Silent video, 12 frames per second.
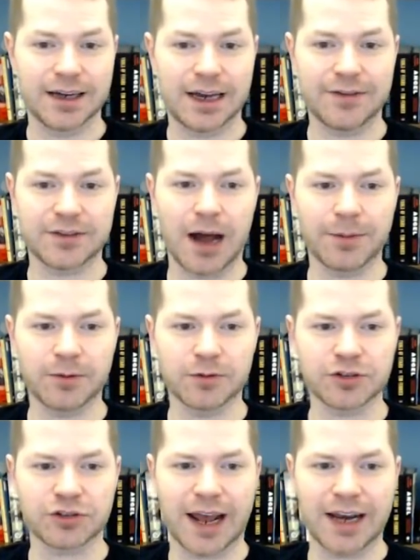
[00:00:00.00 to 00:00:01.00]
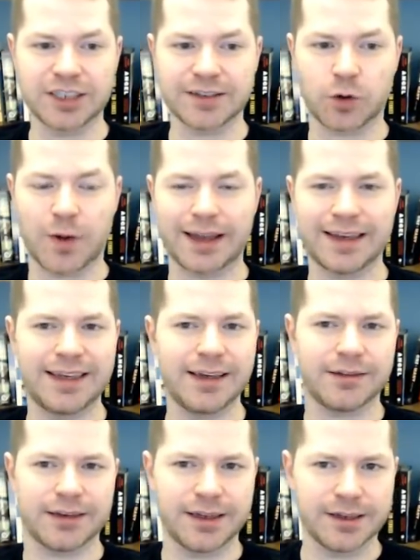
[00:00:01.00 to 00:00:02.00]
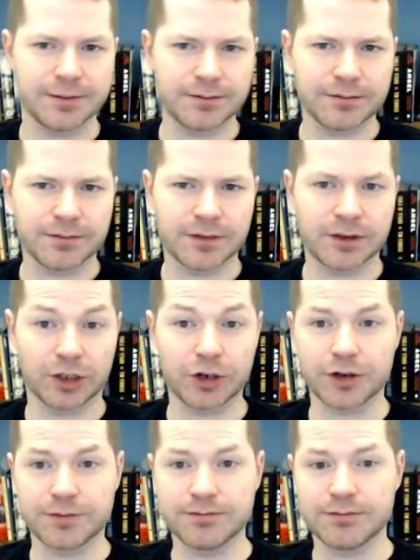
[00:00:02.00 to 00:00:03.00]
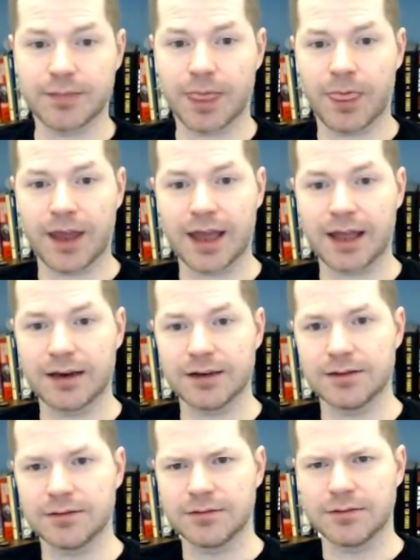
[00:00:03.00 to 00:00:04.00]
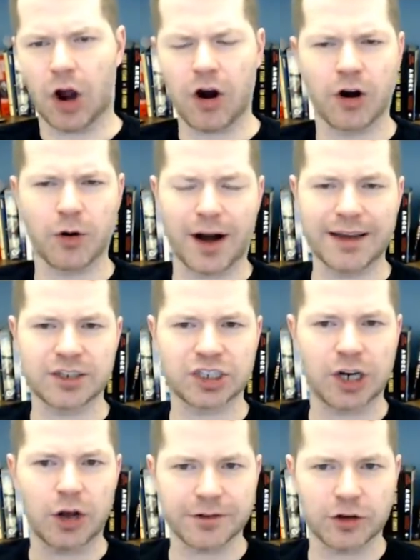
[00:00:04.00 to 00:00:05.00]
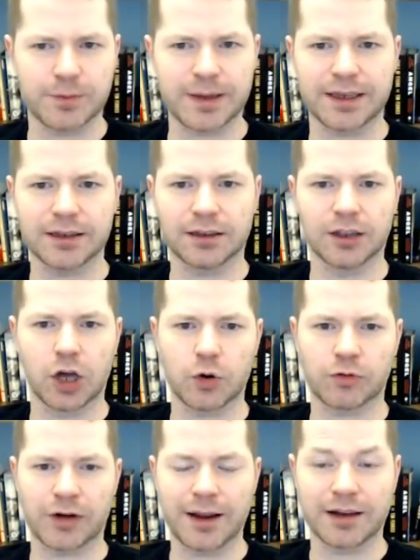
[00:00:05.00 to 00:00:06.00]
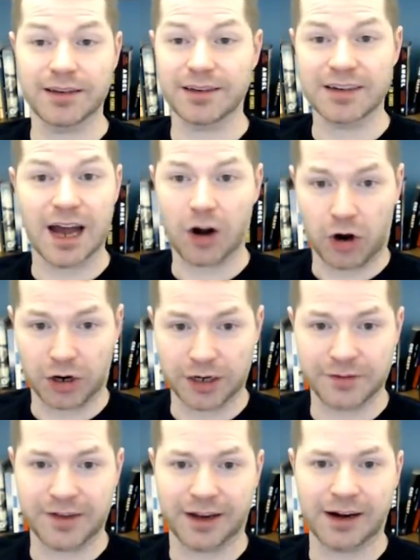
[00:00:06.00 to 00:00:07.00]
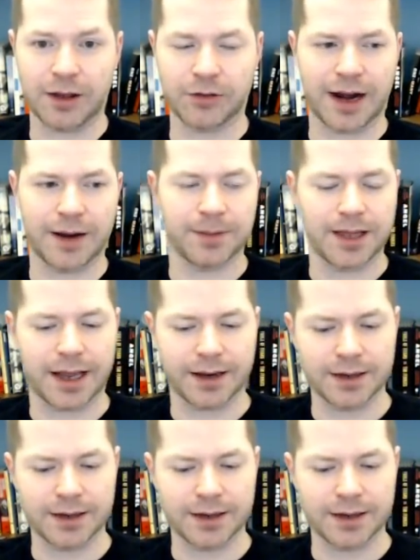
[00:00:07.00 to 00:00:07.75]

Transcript: And if the optimal strategy is quite easy, to learn, then ROI should also be low, right? Because it's not hard to figure out the right play.